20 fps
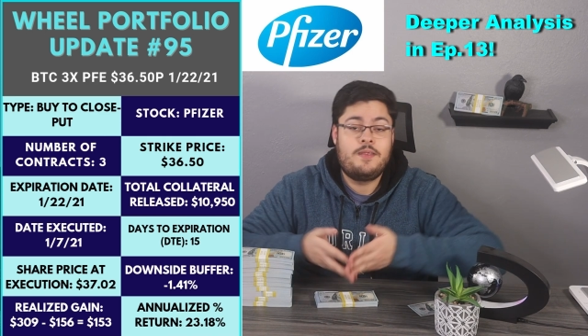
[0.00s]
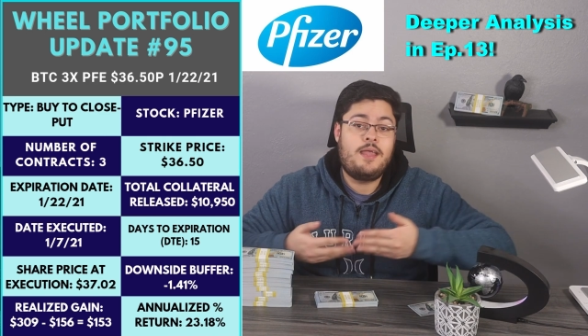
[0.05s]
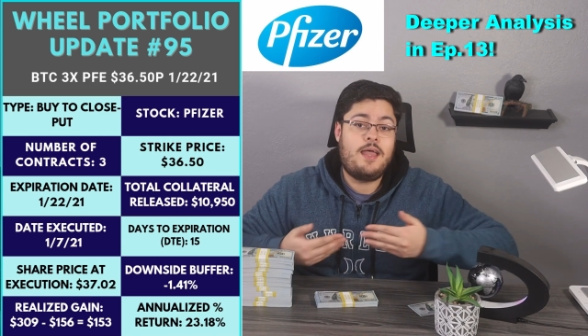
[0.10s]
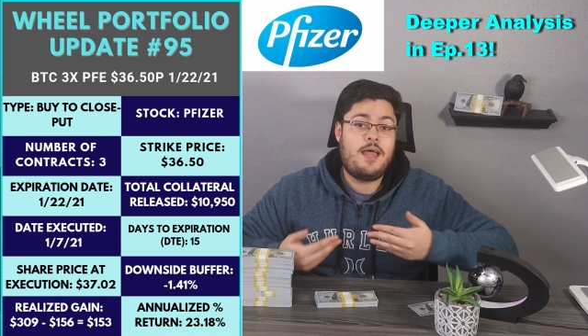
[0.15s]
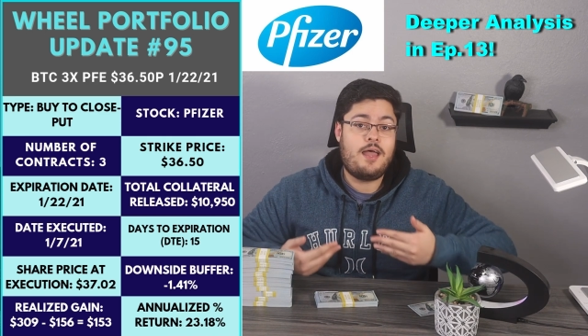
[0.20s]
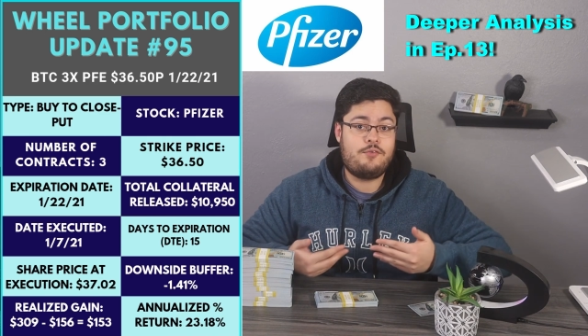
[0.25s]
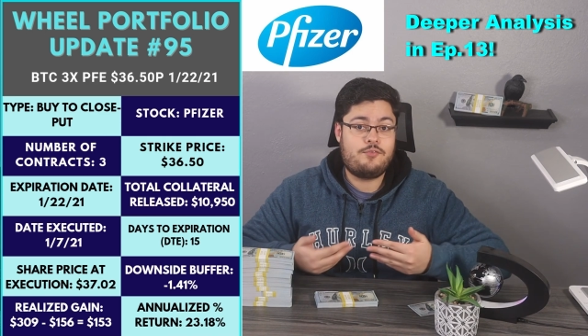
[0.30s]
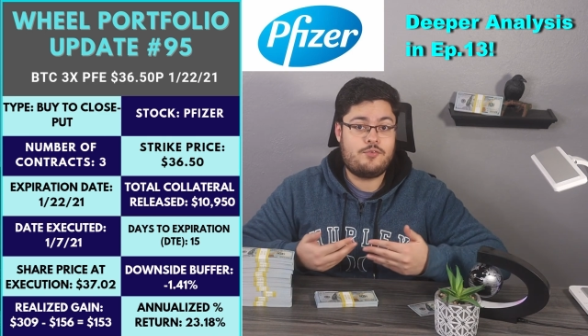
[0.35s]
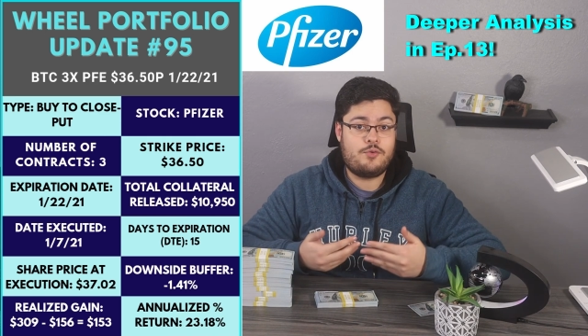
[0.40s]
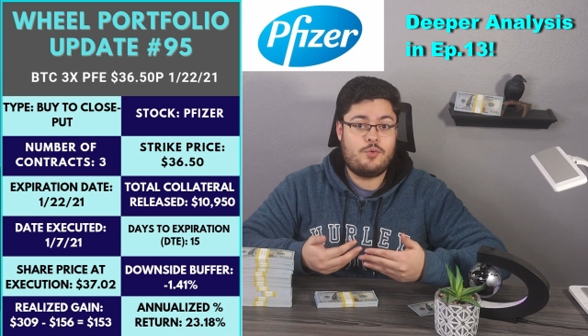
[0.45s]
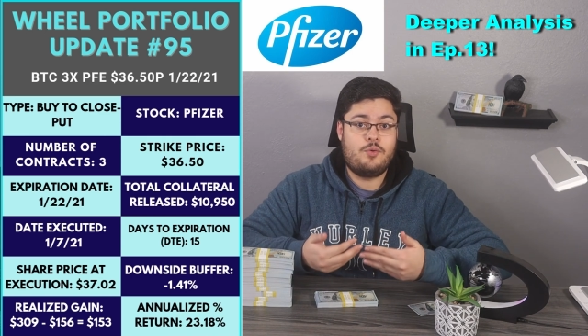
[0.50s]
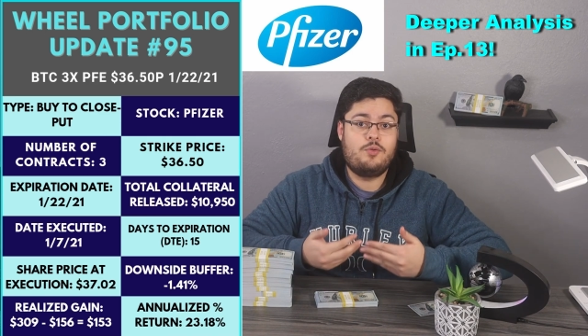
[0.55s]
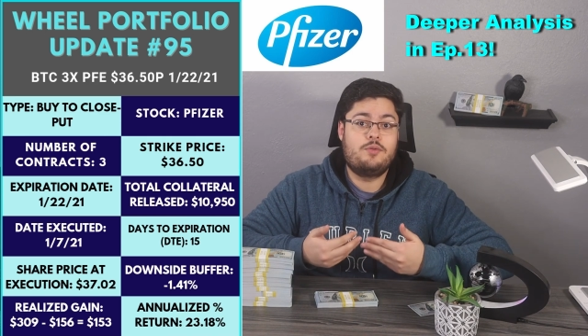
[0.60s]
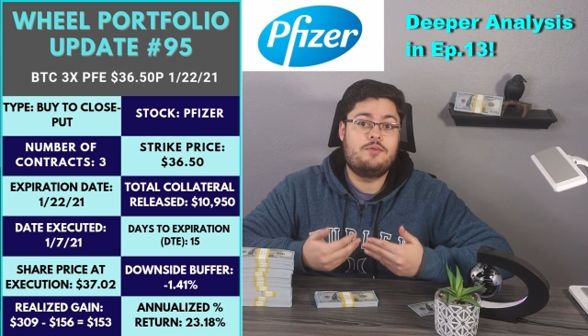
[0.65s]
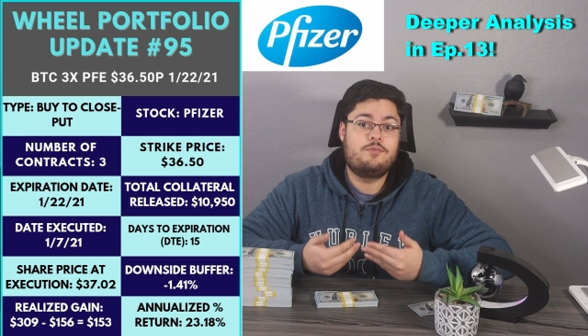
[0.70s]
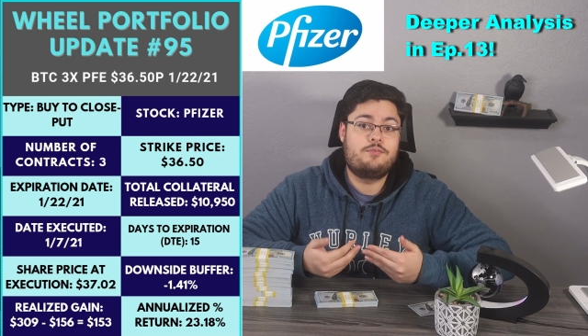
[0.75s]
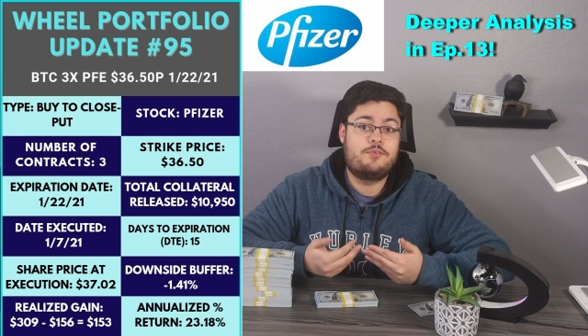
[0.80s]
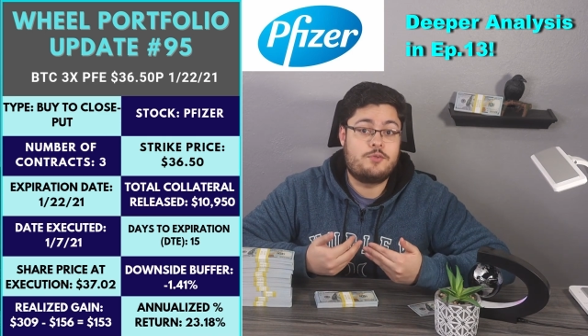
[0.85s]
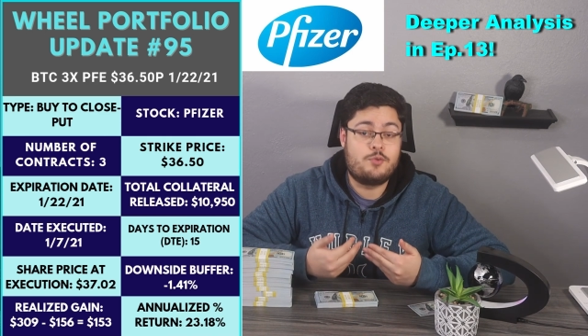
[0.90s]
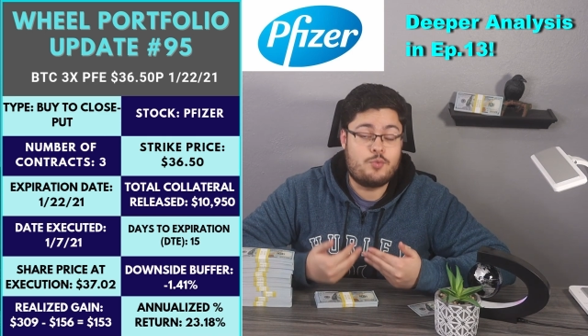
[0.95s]
after
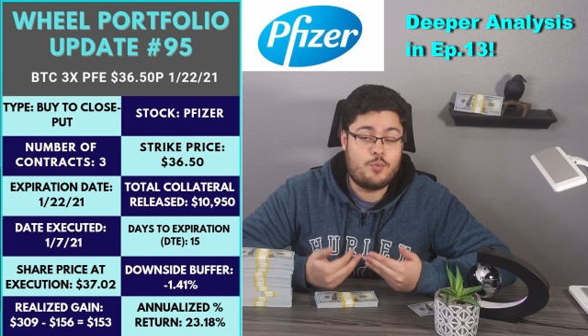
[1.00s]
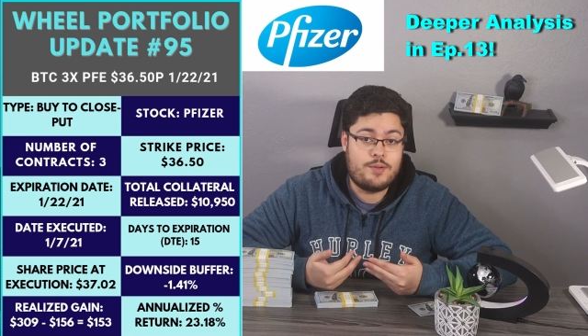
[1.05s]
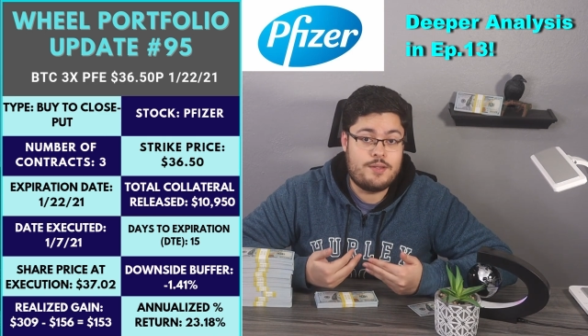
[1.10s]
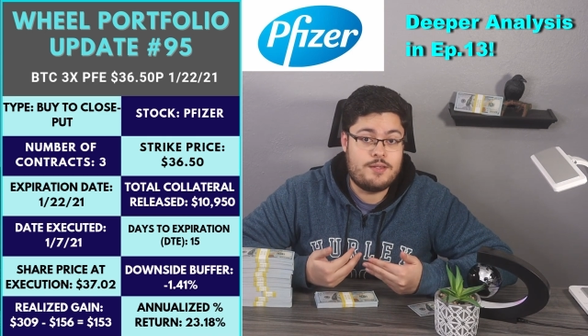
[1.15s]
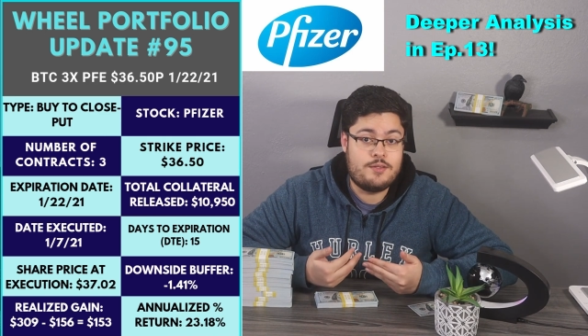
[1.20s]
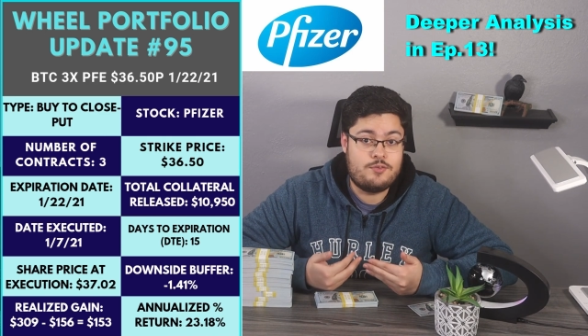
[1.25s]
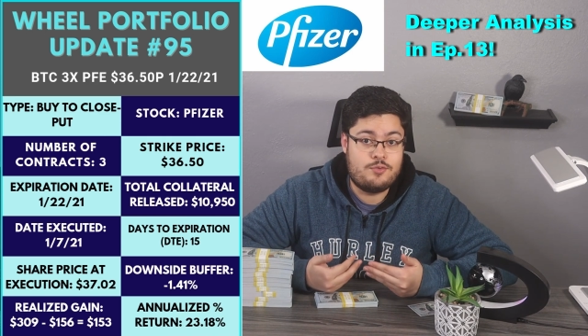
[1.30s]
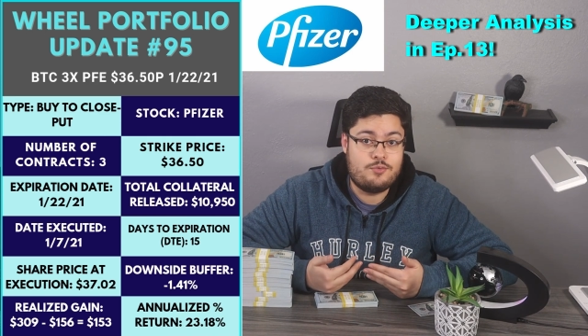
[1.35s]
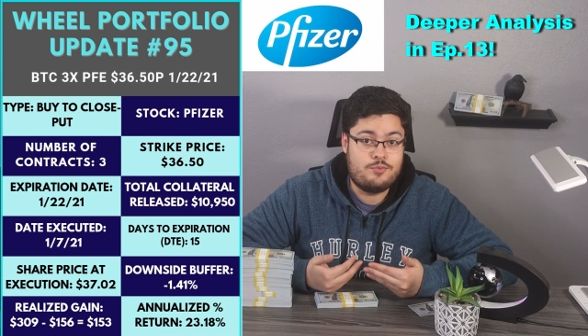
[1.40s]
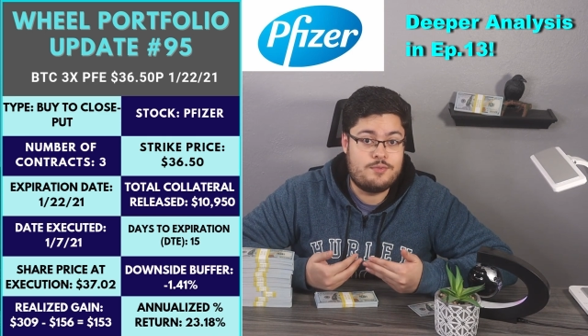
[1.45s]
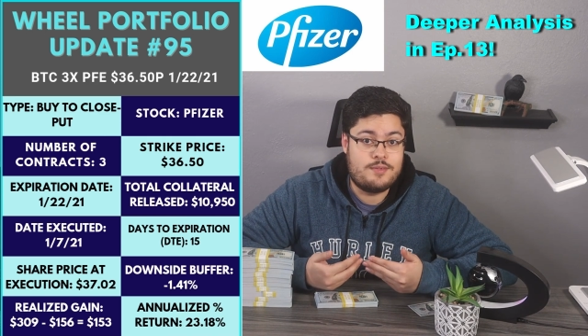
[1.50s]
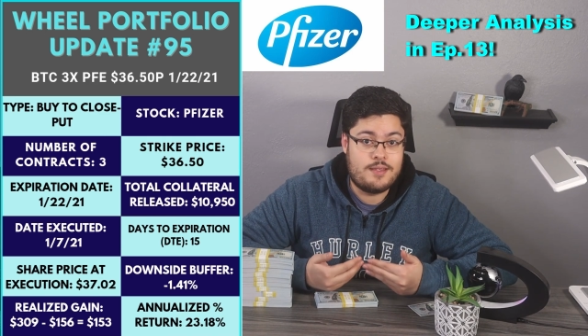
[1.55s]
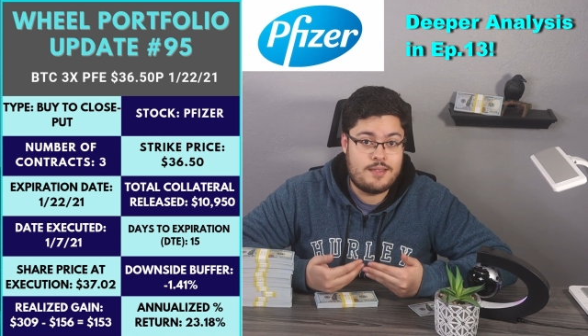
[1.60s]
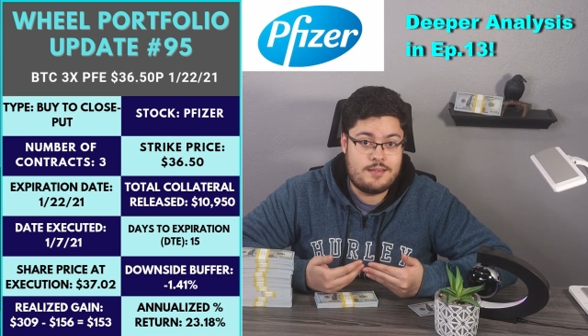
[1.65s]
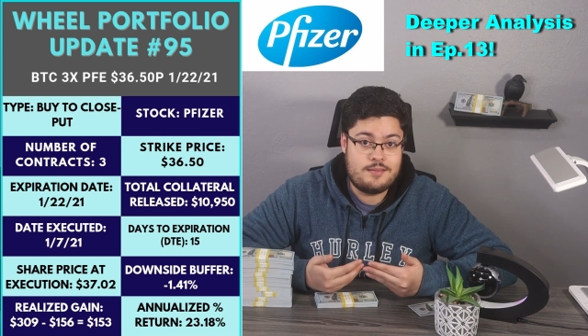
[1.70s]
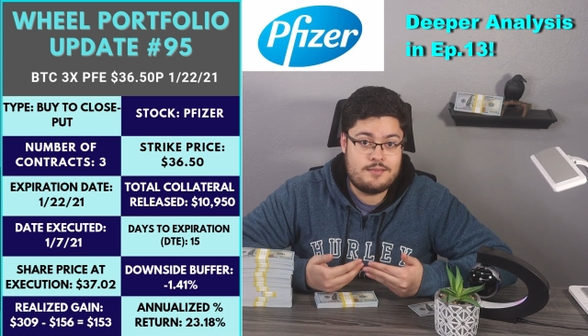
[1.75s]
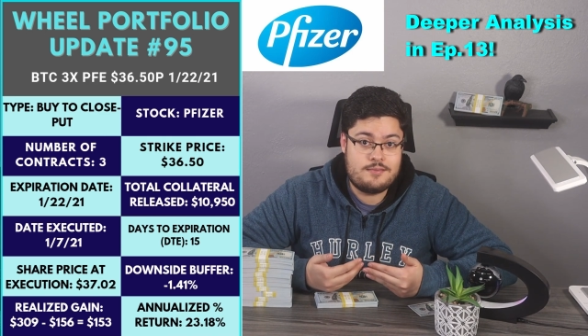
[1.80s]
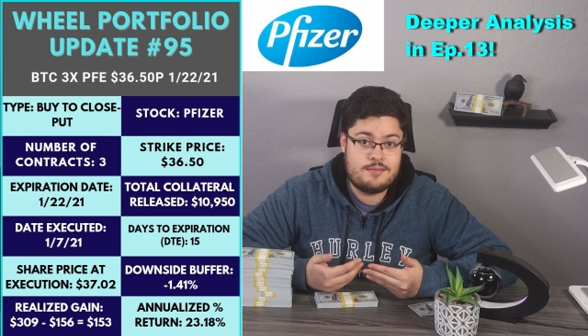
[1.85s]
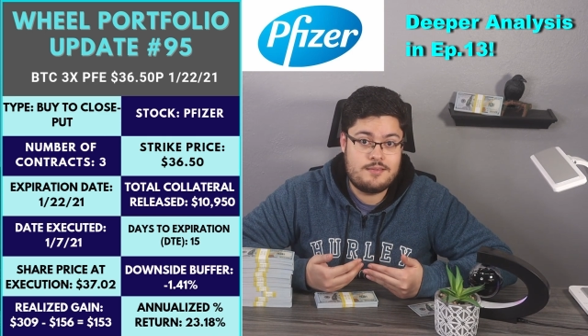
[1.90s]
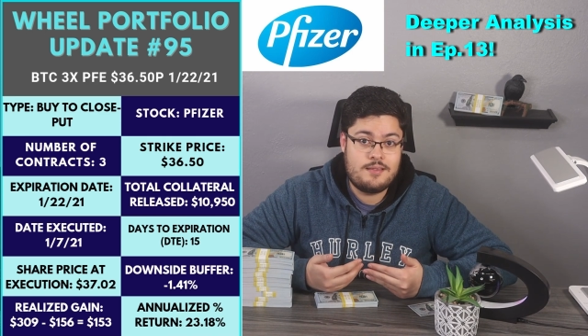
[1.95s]
holding for 22
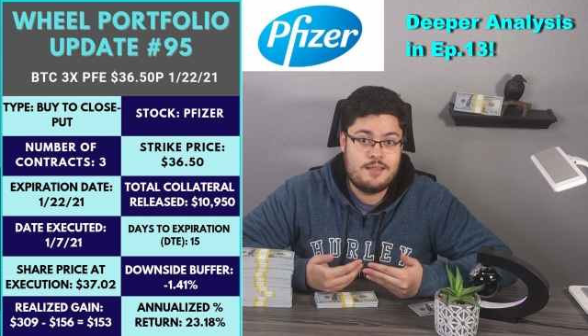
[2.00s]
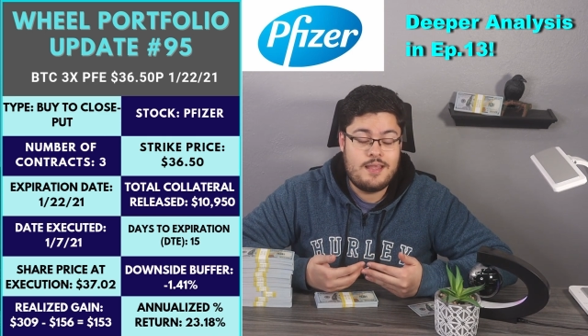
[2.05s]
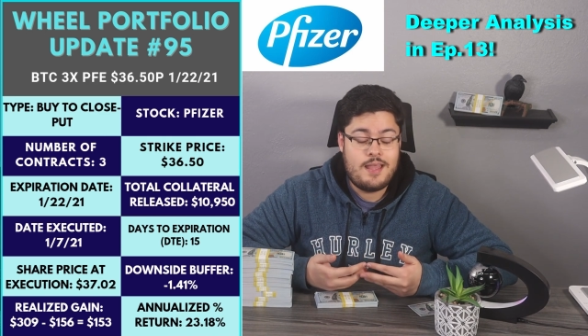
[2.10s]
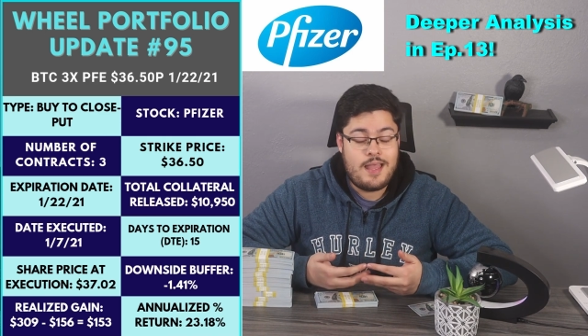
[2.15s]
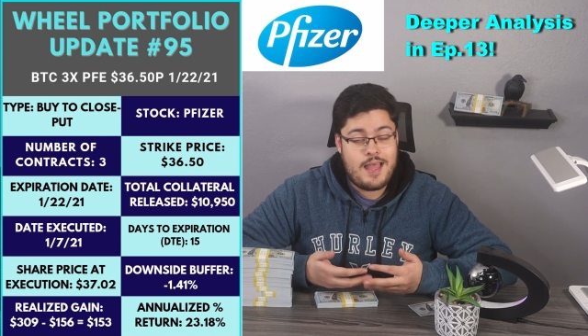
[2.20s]
days.